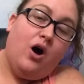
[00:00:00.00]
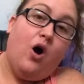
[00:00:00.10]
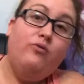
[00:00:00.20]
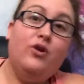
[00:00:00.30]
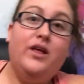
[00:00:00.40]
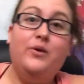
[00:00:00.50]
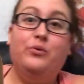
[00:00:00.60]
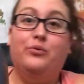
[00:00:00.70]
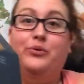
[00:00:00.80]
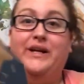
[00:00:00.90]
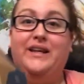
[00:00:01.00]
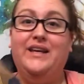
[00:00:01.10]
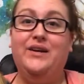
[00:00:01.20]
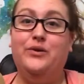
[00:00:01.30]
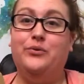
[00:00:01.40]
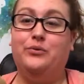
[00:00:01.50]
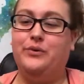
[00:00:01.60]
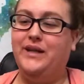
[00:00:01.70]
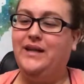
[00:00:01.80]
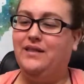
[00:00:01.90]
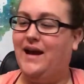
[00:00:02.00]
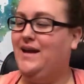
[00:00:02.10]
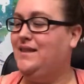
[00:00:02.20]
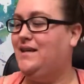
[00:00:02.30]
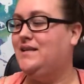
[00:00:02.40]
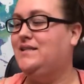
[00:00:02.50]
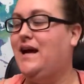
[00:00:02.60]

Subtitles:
Overall, I really, really like this.